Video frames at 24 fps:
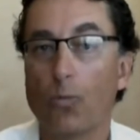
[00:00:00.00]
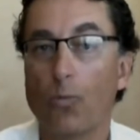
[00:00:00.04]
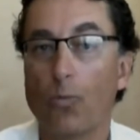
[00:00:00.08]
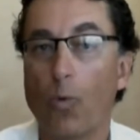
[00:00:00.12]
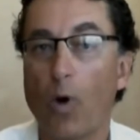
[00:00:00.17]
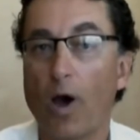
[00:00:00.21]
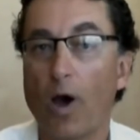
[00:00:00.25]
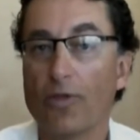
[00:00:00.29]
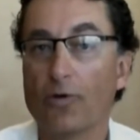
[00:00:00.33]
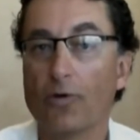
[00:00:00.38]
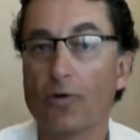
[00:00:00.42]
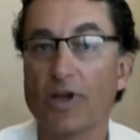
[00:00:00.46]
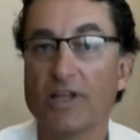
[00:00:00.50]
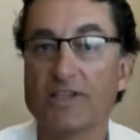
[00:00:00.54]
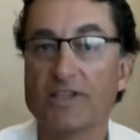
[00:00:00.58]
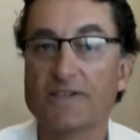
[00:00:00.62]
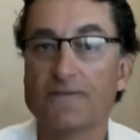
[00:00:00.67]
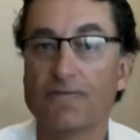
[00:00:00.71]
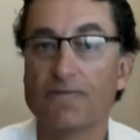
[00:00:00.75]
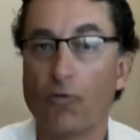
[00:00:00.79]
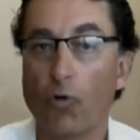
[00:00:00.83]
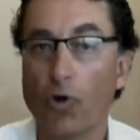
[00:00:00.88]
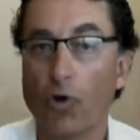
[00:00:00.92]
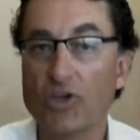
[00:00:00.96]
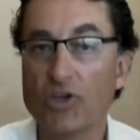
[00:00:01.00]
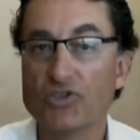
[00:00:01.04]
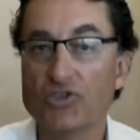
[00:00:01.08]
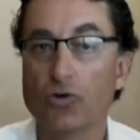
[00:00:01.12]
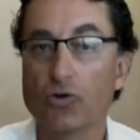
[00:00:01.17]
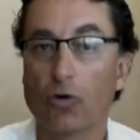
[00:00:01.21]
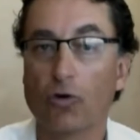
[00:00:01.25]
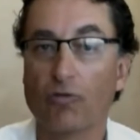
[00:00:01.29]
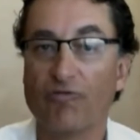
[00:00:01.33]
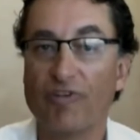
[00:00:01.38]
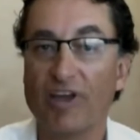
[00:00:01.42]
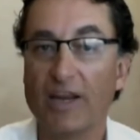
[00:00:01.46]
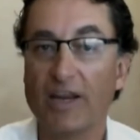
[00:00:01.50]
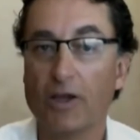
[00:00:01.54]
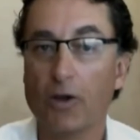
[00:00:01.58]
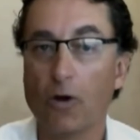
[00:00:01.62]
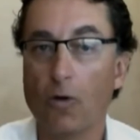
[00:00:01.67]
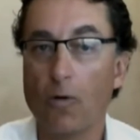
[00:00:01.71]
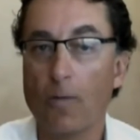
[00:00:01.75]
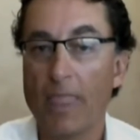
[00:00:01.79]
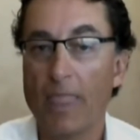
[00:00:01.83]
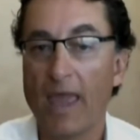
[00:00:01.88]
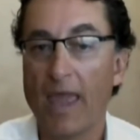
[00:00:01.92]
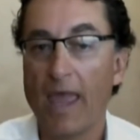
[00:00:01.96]
whether it's voice or
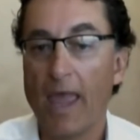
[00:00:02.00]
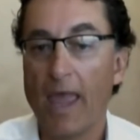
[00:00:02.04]
video,